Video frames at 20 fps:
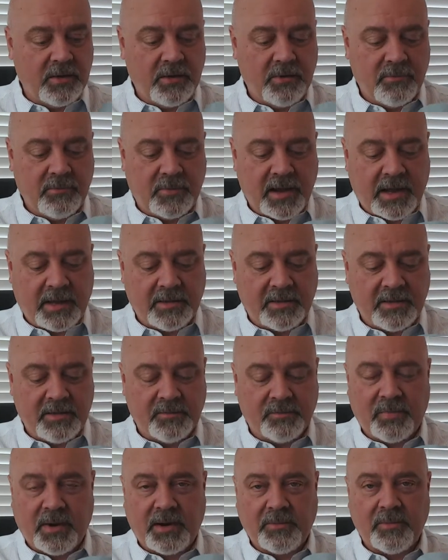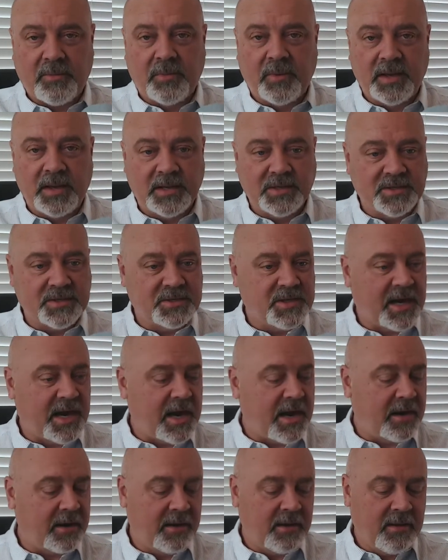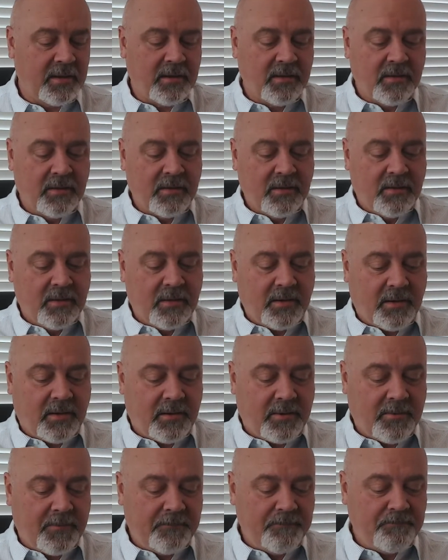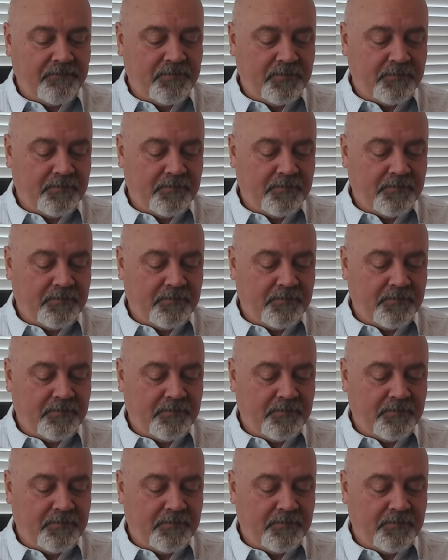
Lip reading: You've got these probably in stock, and